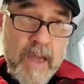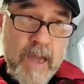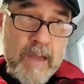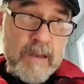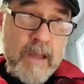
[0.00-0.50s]

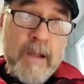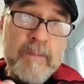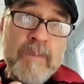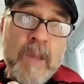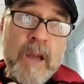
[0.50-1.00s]
And
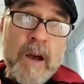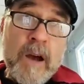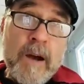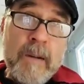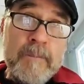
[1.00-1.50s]

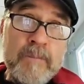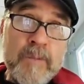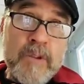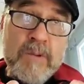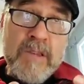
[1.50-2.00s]

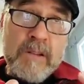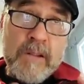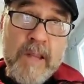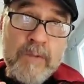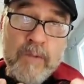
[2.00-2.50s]
you still
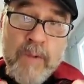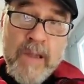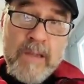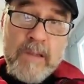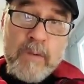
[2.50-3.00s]
get the
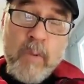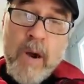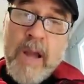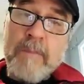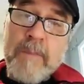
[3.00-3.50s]
raisined
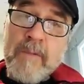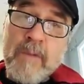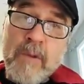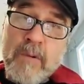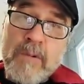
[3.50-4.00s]
wine,
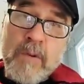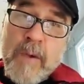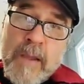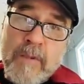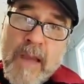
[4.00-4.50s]
but those
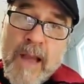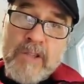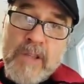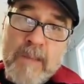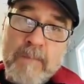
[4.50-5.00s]
grapes
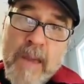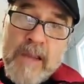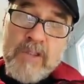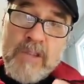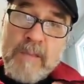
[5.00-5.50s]
actually
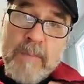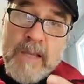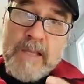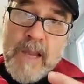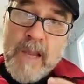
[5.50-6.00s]
manage to
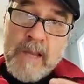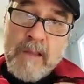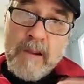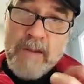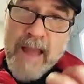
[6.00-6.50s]
maintain
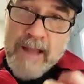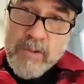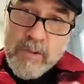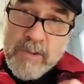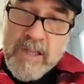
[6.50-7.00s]
their
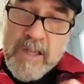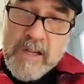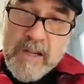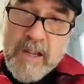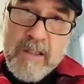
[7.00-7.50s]
natural
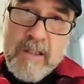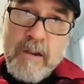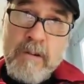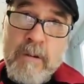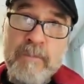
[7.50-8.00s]
acidity.
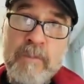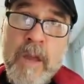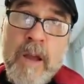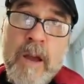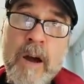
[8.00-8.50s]
So
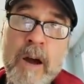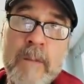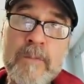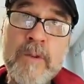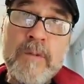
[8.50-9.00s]

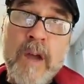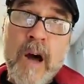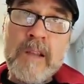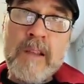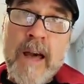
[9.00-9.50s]
you're
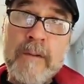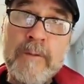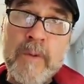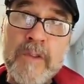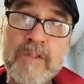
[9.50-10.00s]
not
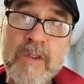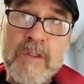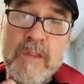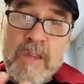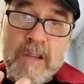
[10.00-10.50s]
left with
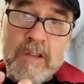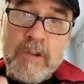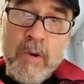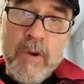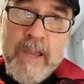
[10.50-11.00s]
just this
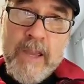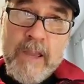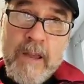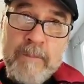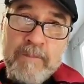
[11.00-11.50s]

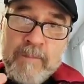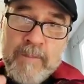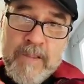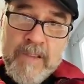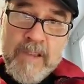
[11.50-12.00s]
cloying,
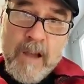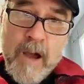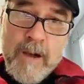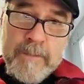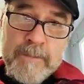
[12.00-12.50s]

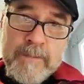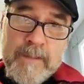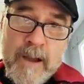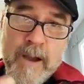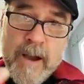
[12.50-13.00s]
soft,